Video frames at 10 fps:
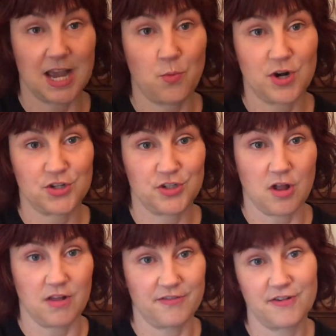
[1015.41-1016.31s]
I watched
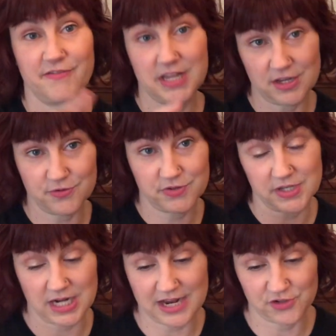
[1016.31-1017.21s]
all of her videos
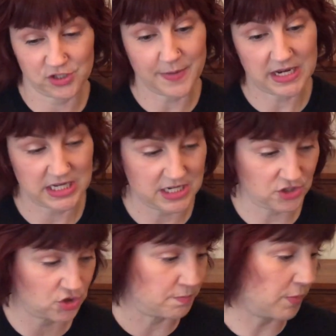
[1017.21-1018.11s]
on how she made
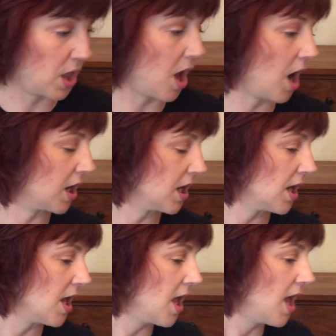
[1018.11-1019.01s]
each block,
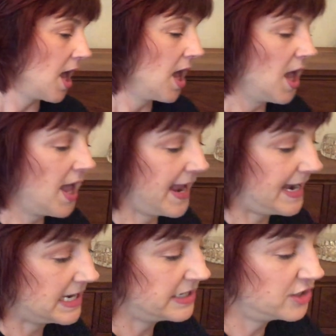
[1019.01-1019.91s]

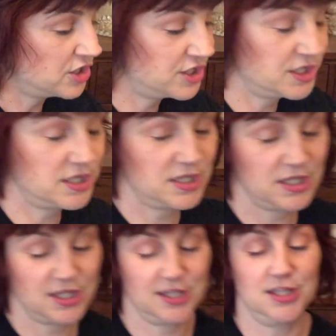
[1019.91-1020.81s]
and
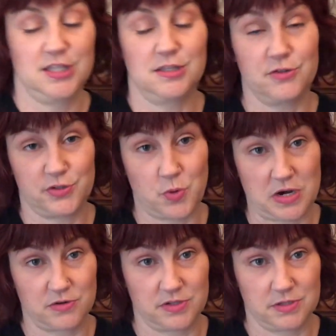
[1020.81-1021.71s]
those
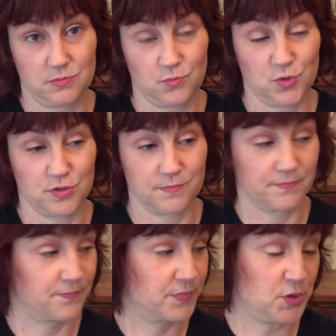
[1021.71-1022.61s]
squares were
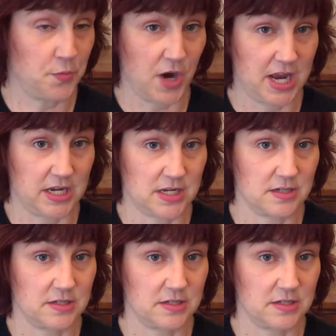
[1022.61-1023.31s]
super handy.